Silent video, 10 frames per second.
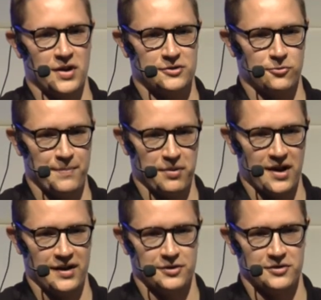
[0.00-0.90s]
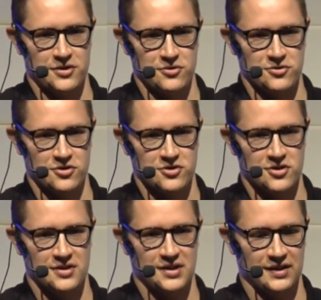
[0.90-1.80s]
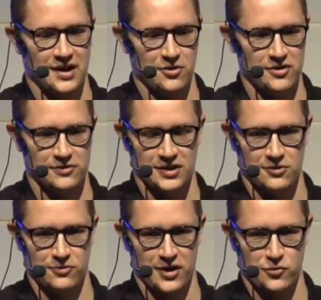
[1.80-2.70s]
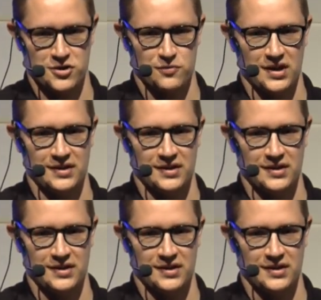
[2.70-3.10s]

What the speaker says: to reply to the users that how did your request went.